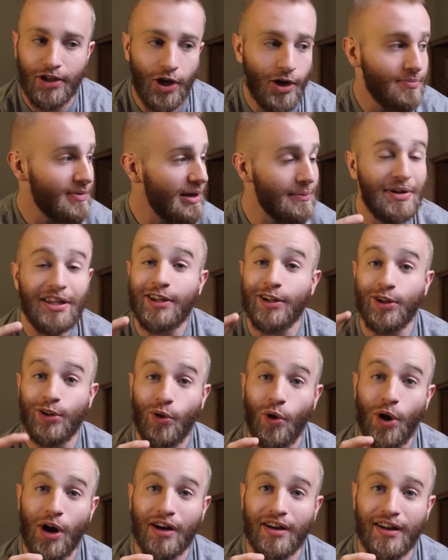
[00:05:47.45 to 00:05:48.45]
Or maybe the
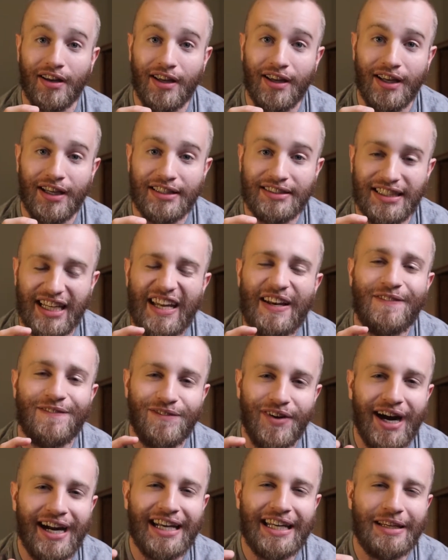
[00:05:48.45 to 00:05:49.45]
Lord is
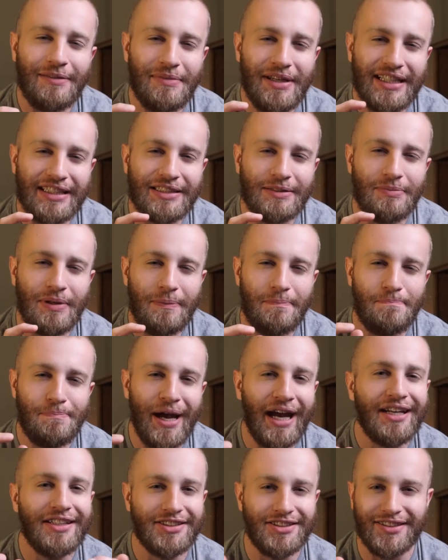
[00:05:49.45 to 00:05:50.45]
inviting me to be
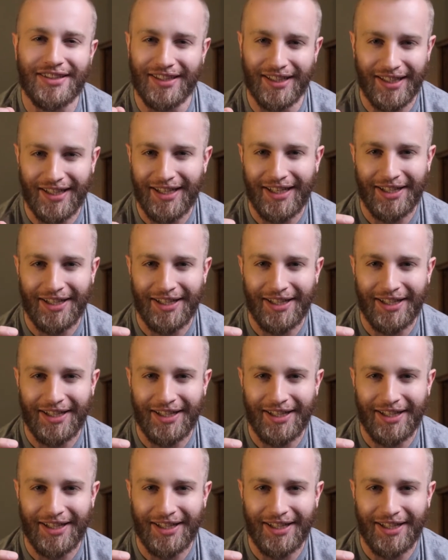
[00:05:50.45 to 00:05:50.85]
patient